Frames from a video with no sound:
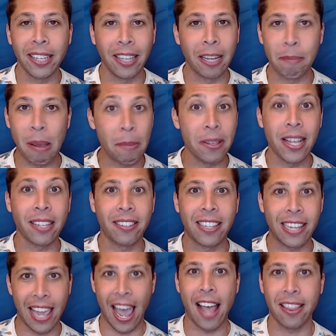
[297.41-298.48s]
Like maybe that's the
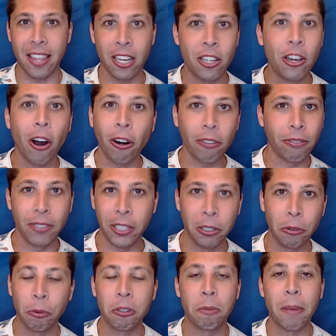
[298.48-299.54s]
cat that
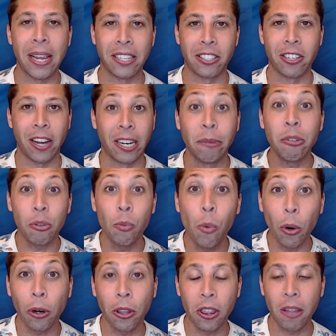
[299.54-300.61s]
Garfield was based on. It was
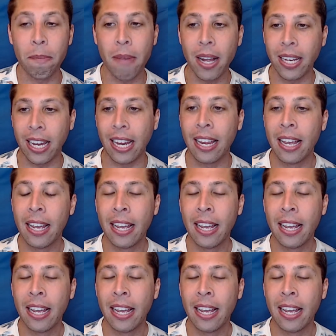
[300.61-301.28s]
worth the money.